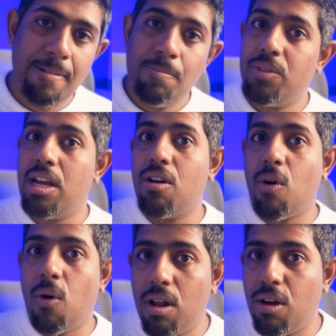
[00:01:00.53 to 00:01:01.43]
They're
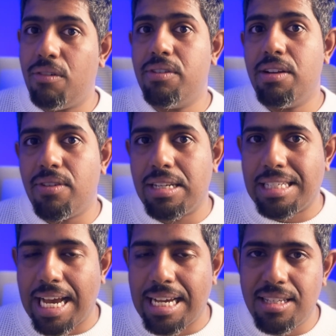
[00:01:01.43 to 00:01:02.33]
all of different
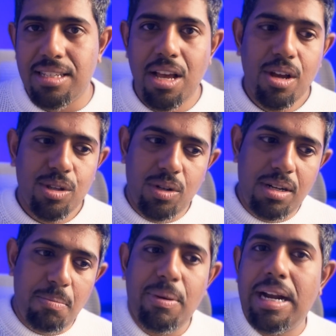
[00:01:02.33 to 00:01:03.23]
sizes. So
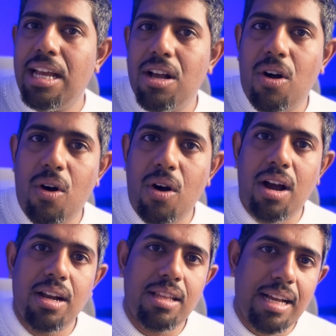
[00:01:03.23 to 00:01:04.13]
depending
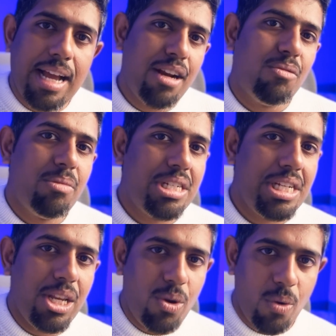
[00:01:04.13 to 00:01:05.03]
on the kind of machine you